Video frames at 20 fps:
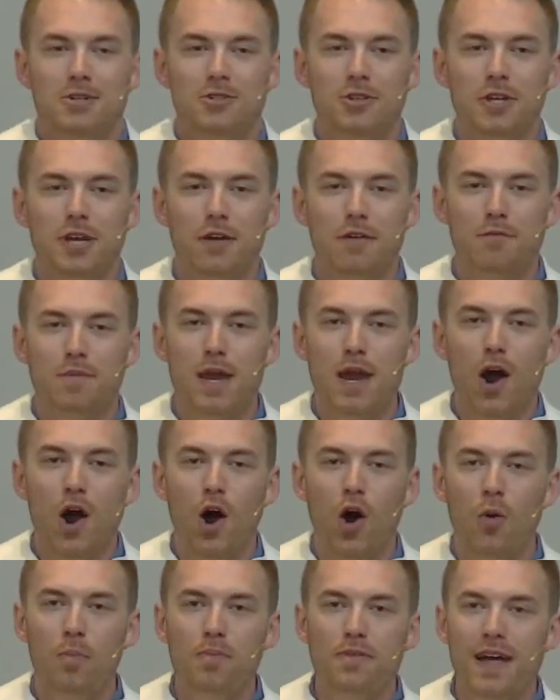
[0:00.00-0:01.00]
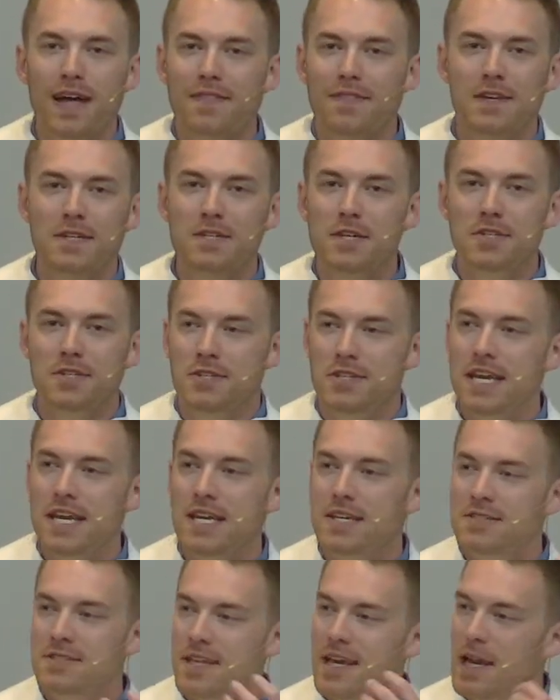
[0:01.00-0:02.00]
She gave me hope that the
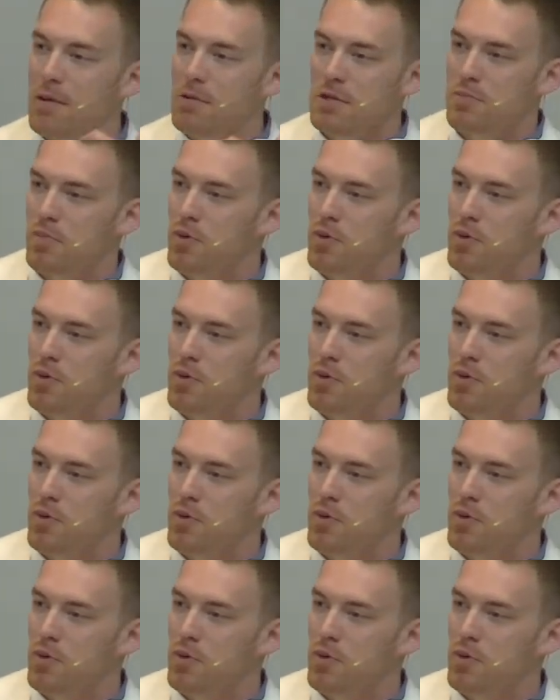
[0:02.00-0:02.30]
disease that it was